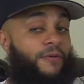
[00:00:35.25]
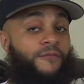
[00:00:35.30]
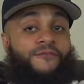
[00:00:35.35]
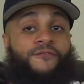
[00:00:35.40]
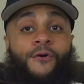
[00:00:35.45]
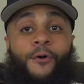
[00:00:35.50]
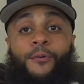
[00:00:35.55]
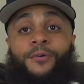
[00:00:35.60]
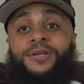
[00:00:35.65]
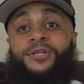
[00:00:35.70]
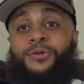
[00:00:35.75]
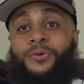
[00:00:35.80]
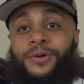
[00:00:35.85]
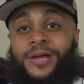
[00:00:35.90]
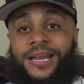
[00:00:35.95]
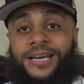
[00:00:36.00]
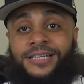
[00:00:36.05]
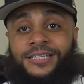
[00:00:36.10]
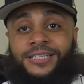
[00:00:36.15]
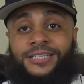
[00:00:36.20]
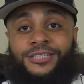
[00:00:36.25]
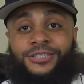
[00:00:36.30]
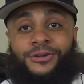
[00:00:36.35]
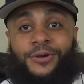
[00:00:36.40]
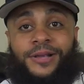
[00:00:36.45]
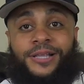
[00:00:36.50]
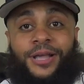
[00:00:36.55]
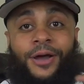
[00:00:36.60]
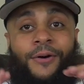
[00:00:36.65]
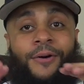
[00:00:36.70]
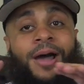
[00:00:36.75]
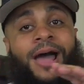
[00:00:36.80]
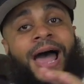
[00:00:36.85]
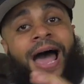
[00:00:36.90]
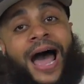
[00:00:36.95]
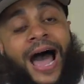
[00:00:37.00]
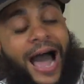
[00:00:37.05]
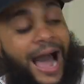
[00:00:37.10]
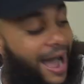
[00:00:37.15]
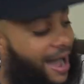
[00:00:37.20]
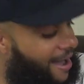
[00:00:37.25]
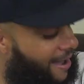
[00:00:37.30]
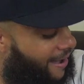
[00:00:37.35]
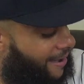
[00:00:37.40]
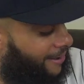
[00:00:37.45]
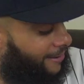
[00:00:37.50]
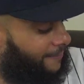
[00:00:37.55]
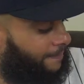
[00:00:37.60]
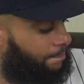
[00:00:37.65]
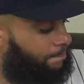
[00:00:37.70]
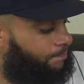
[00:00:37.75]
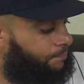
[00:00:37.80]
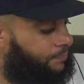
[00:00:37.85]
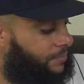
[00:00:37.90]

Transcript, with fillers: Before we do get into this joint though, uh,